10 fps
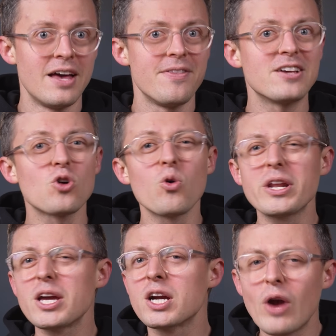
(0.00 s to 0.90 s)
There's
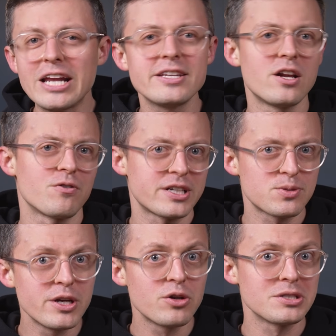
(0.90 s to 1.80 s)
already a great deal of
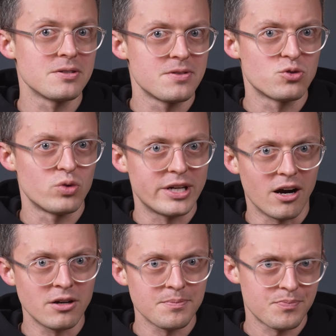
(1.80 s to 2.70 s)
experience in this
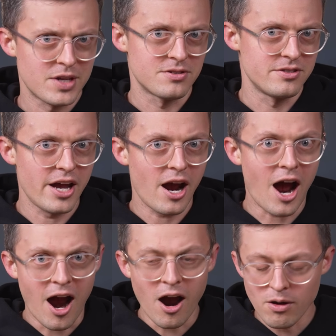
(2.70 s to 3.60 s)
regard, as there
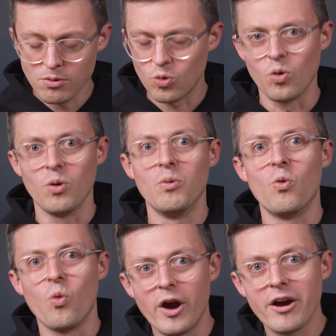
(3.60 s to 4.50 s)
are or
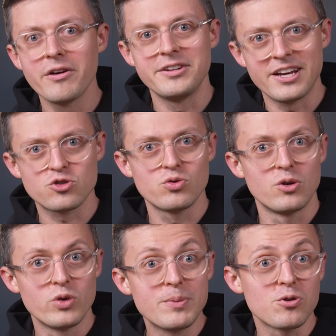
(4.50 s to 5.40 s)
were industrial
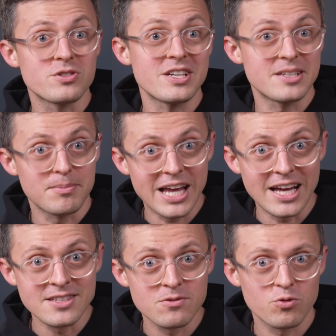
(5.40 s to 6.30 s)
reprocessing
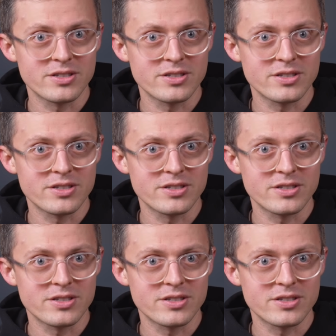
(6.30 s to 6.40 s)
plants, for